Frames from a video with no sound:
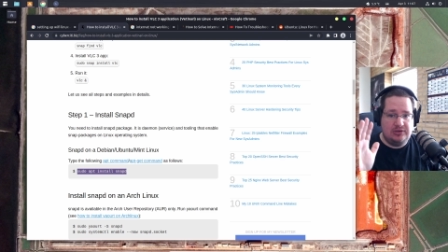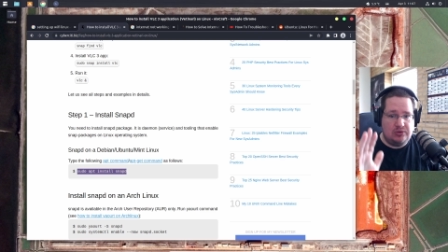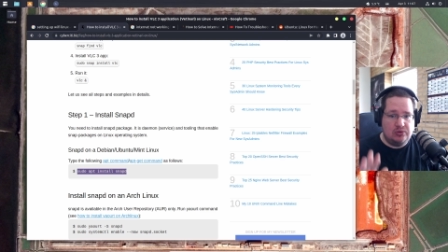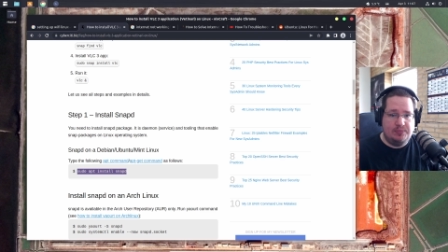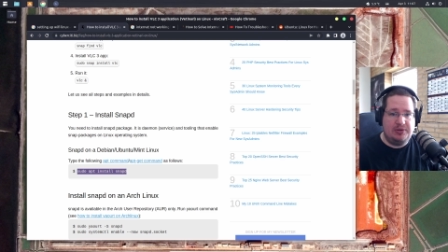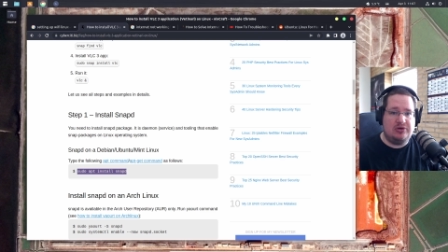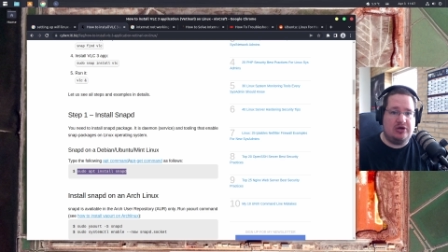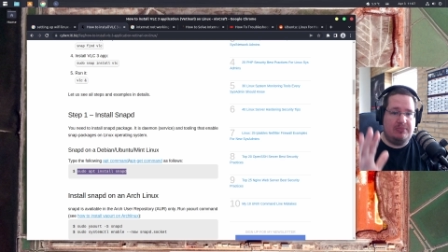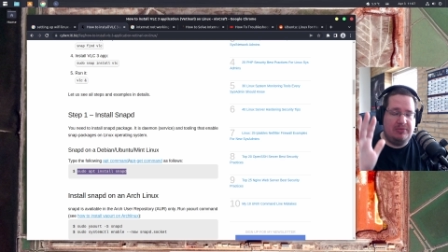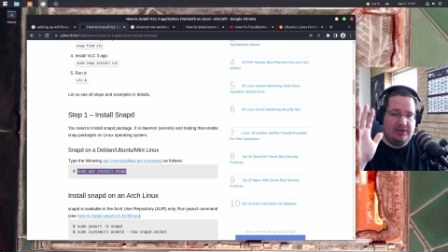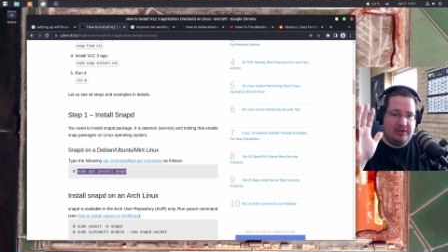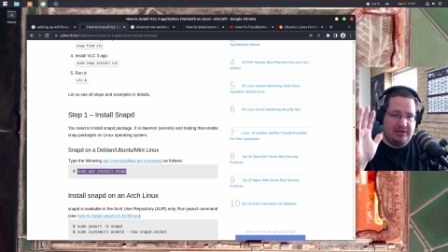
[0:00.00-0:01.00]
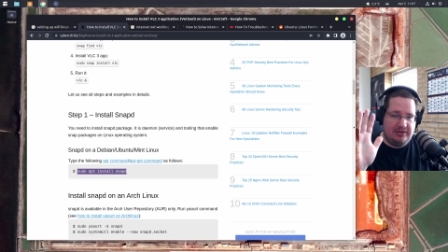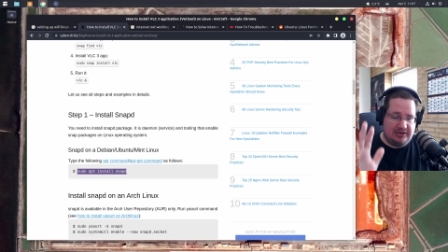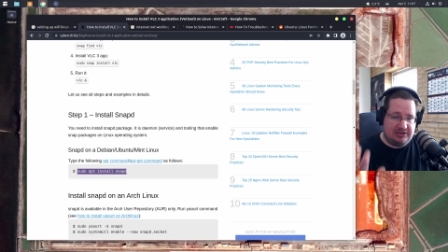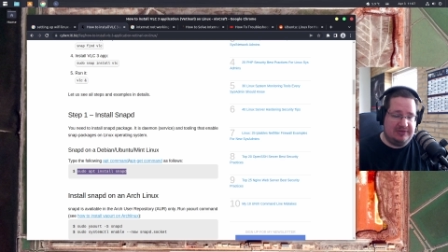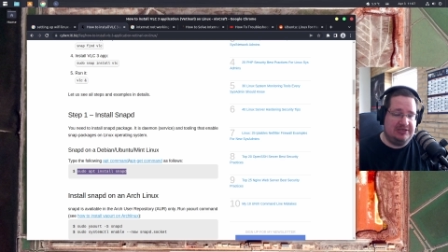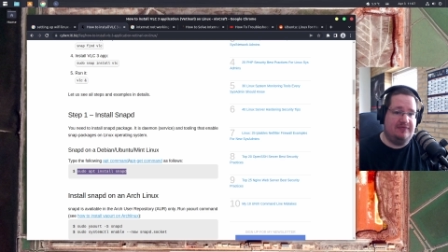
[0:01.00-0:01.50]
You become that
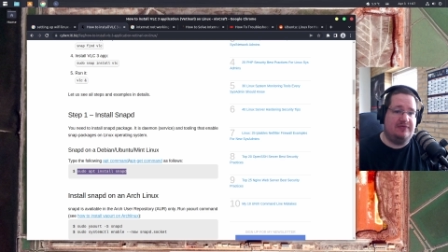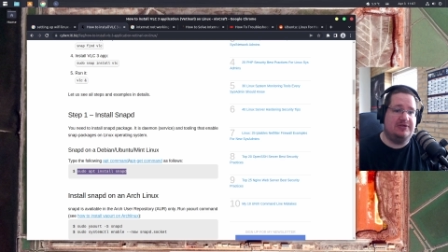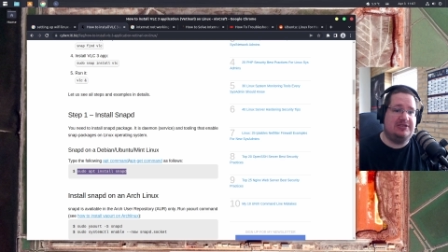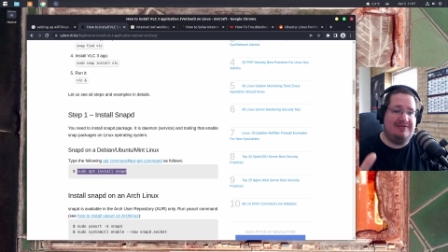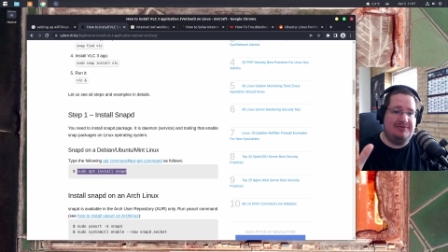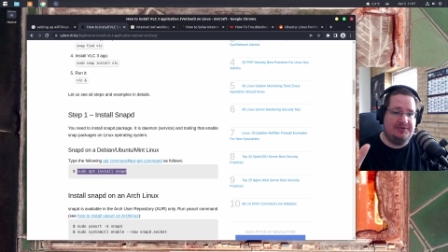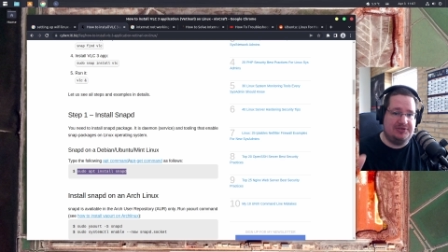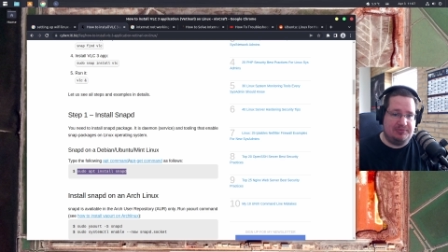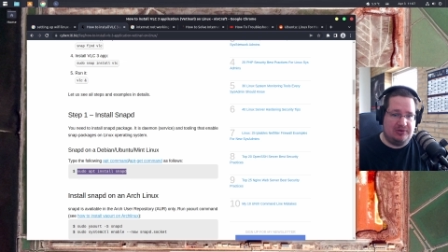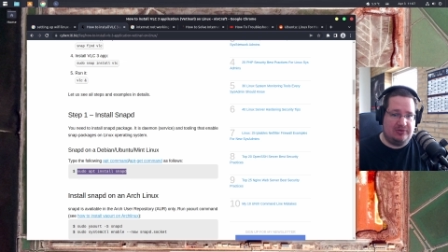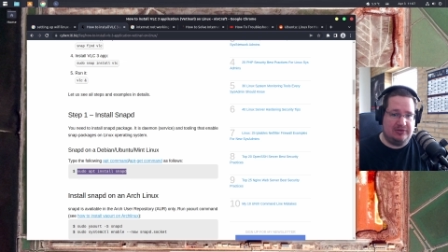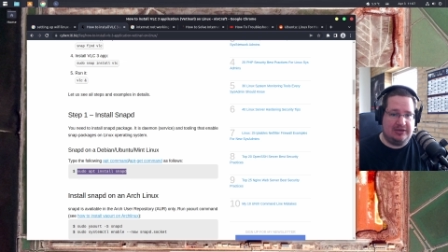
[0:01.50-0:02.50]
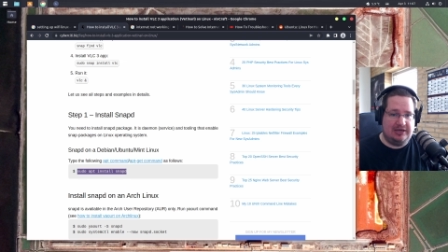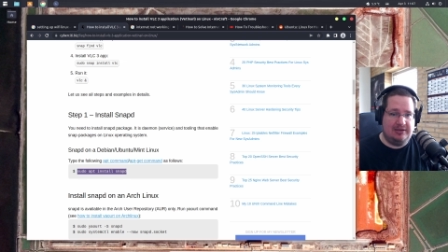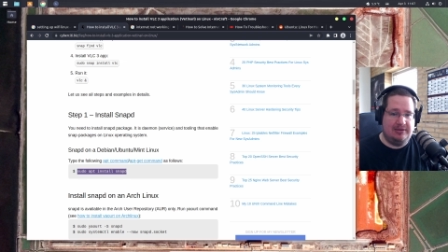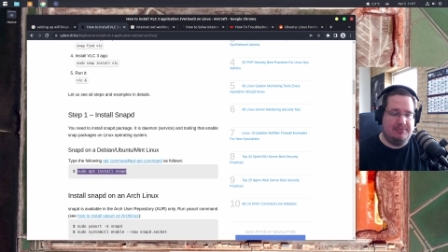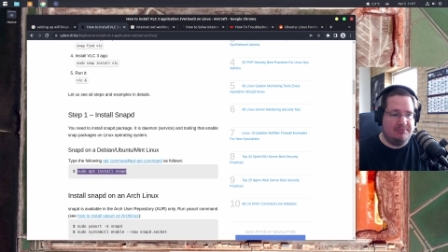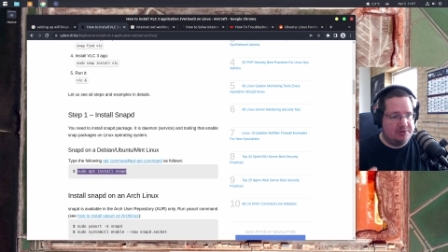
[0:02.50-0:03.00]
24/7 support guy.
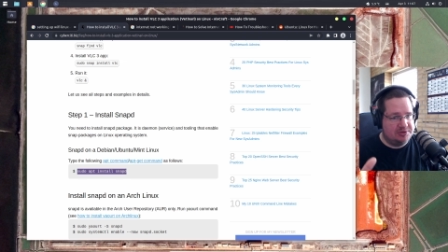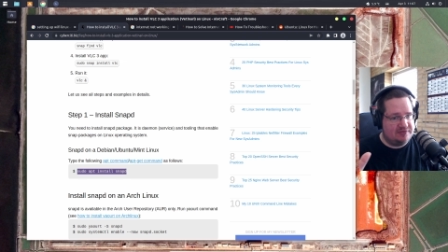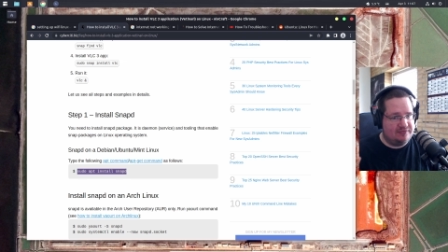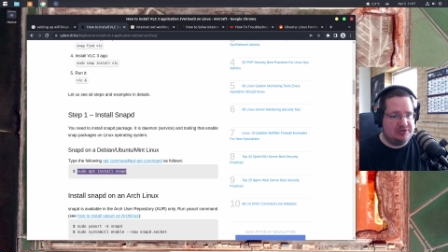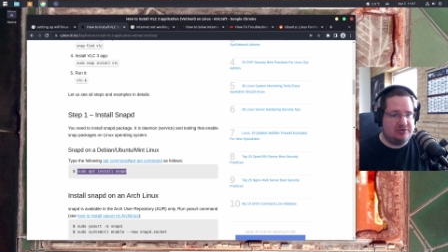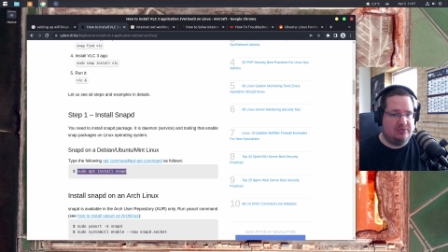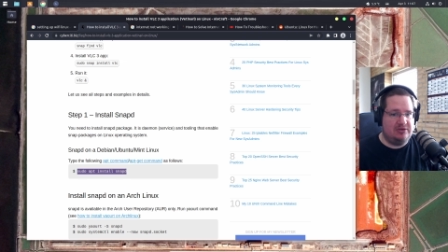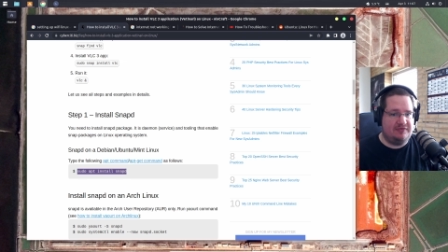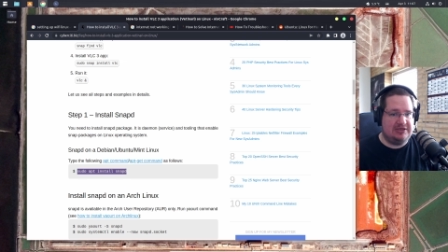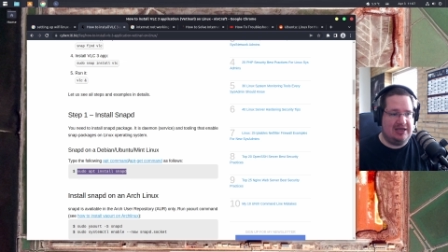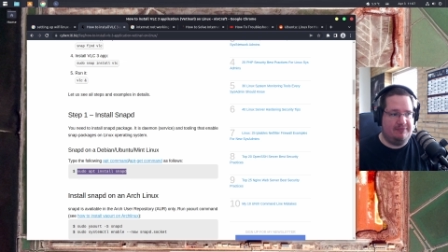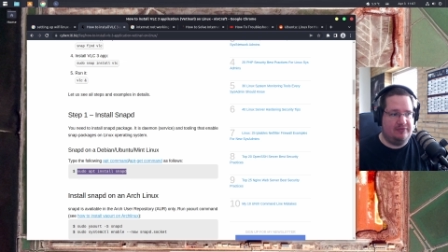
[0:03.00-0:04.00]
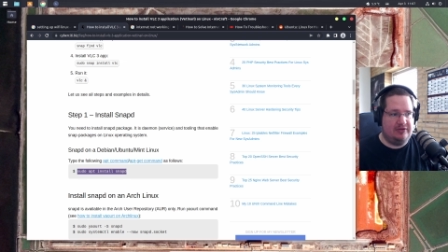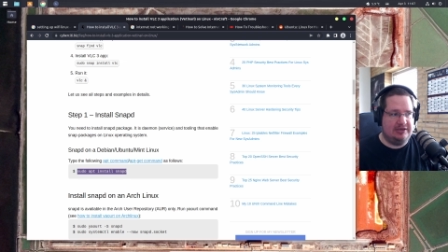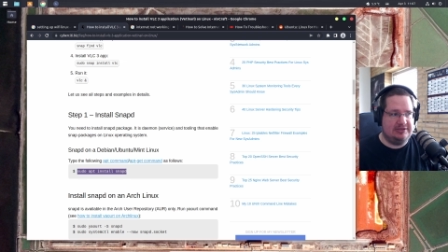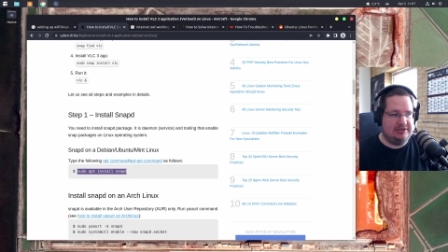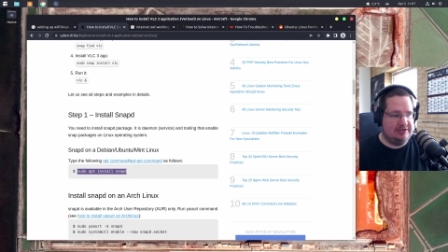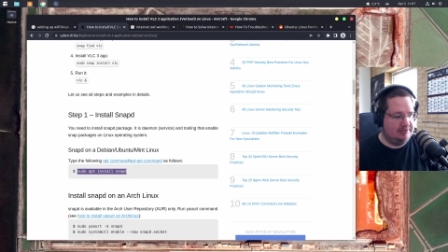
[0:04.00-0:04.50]
Most of us don't have time for that
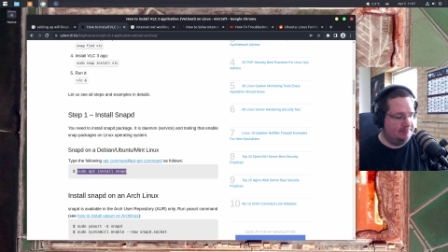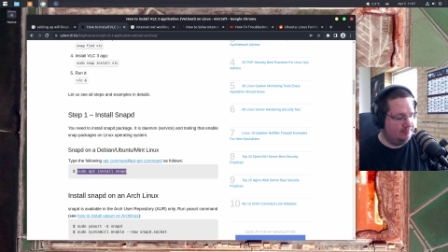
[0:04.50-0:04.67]
shit.